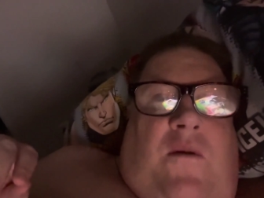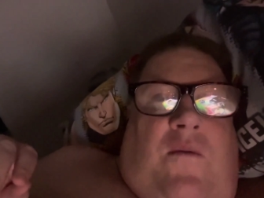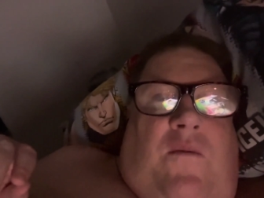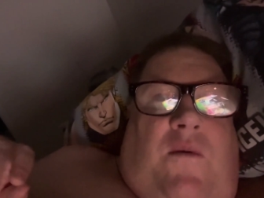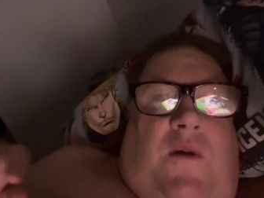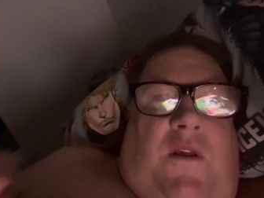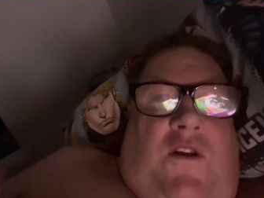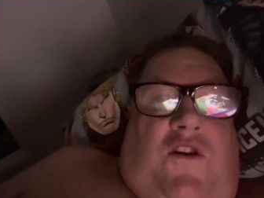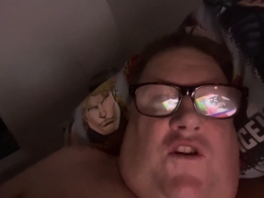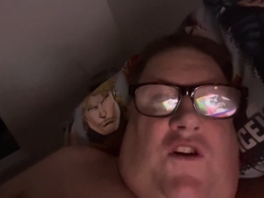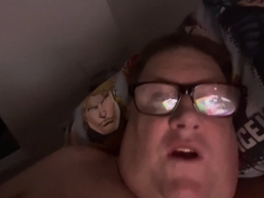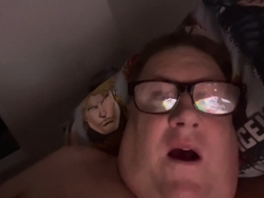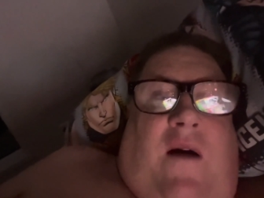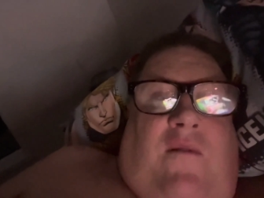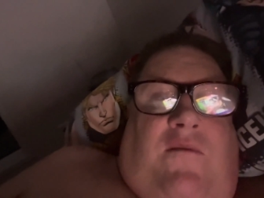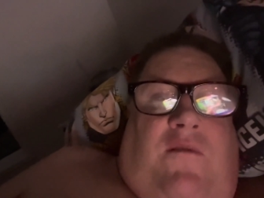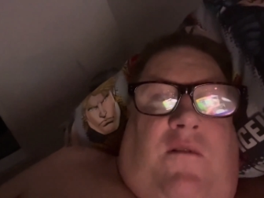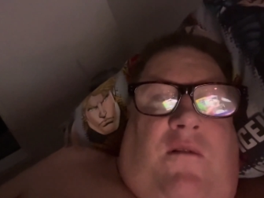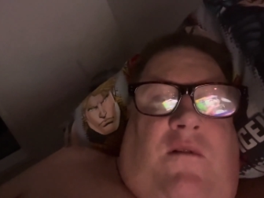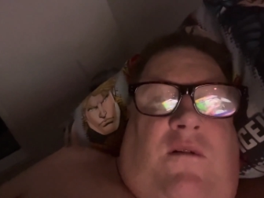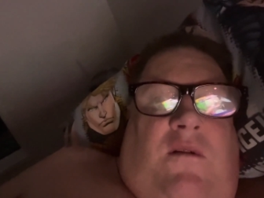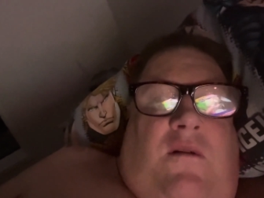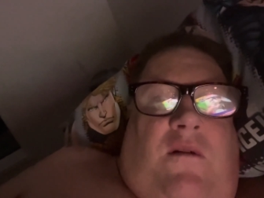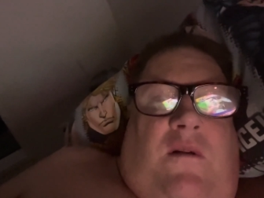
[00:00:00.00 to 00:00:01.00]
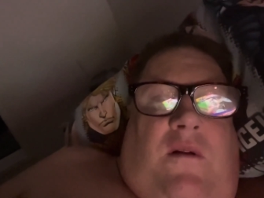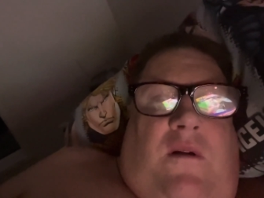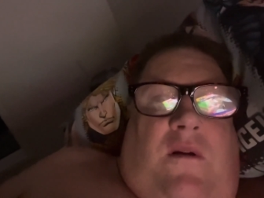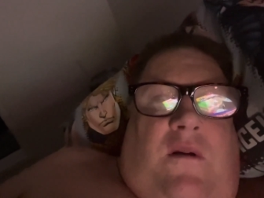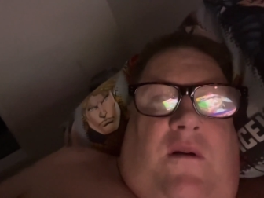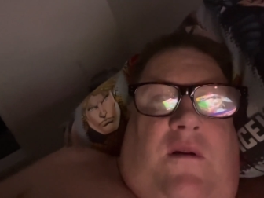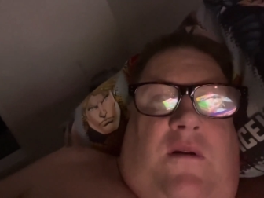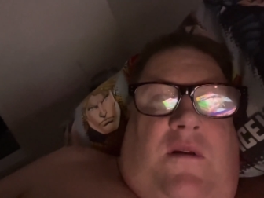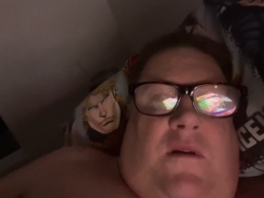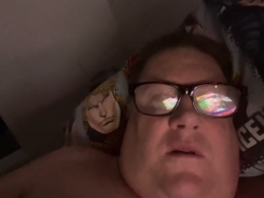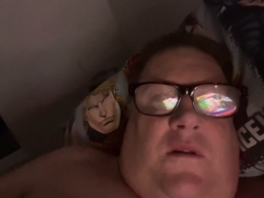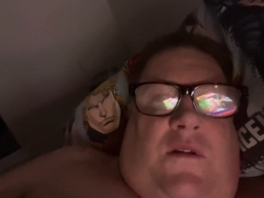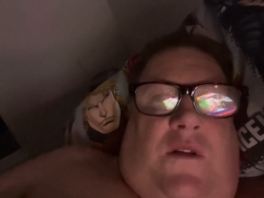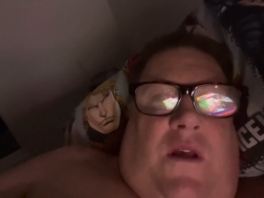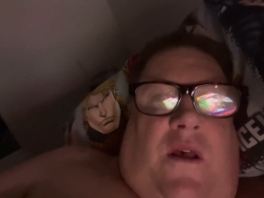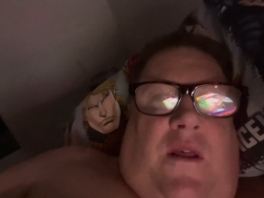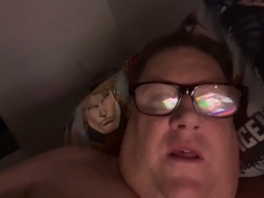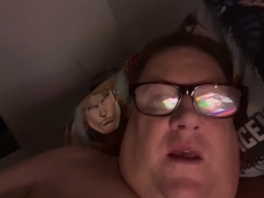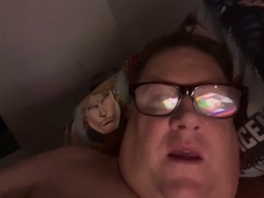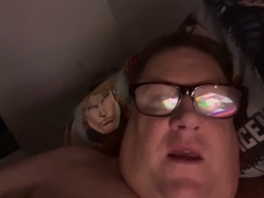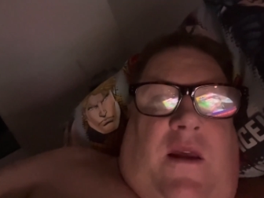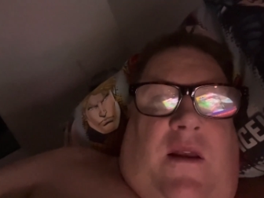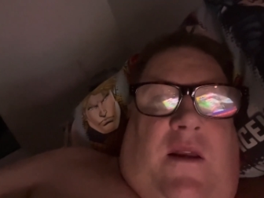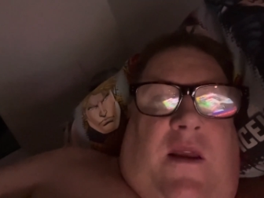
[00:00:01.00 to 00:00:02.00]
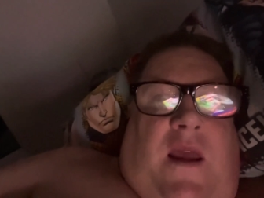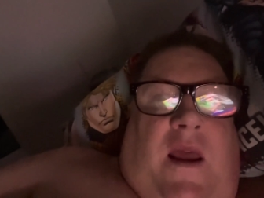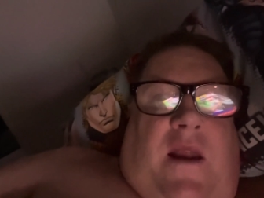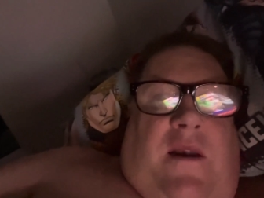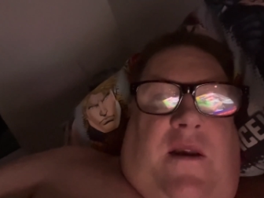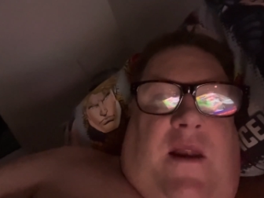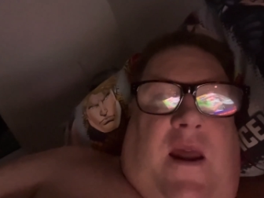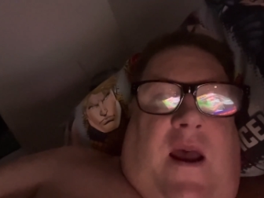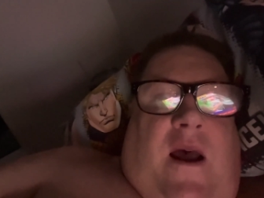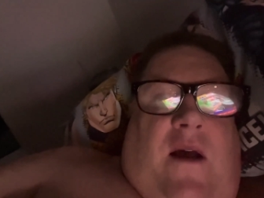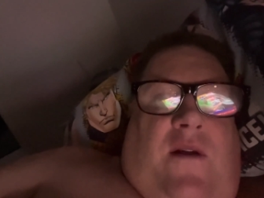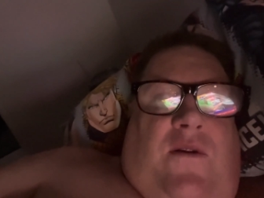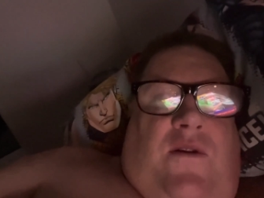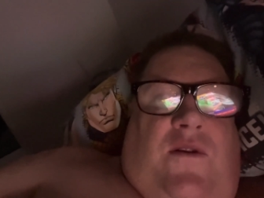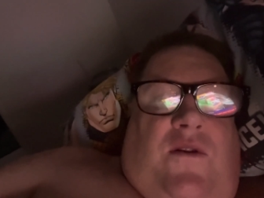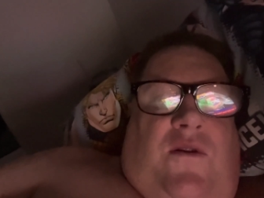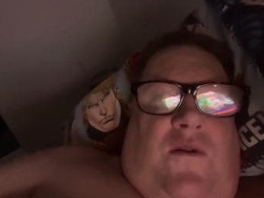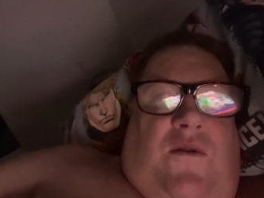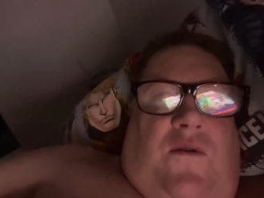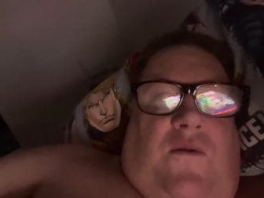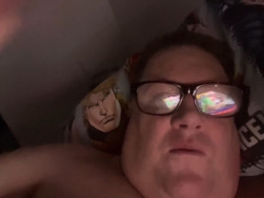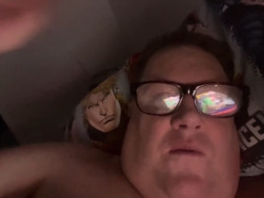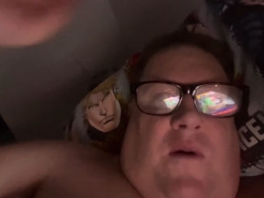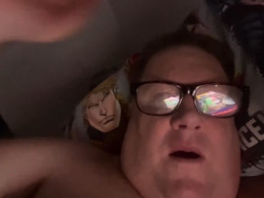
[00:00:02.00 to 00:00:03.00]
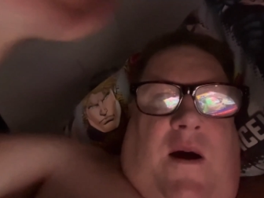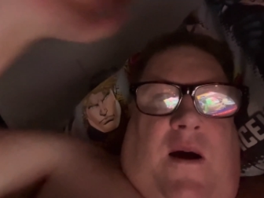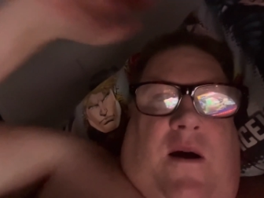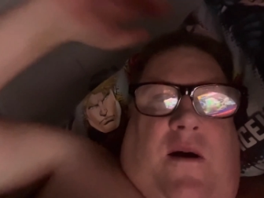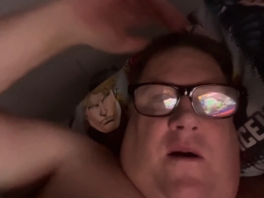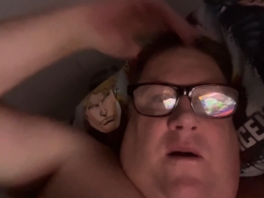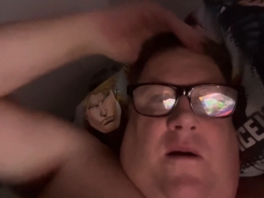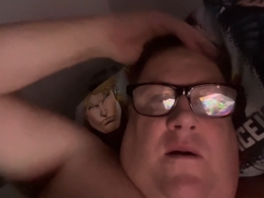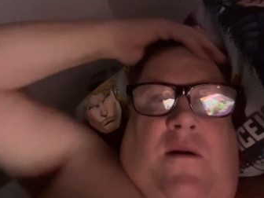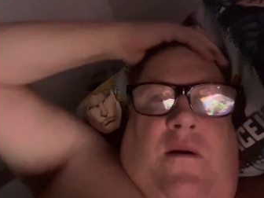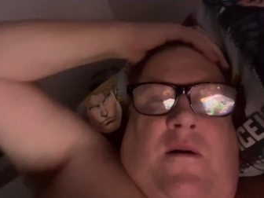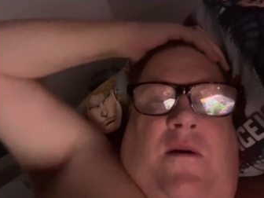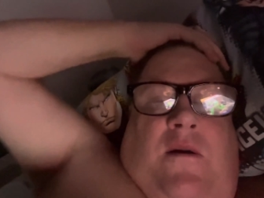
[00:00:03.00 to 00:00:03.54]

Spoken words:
with a shovel so they could get down to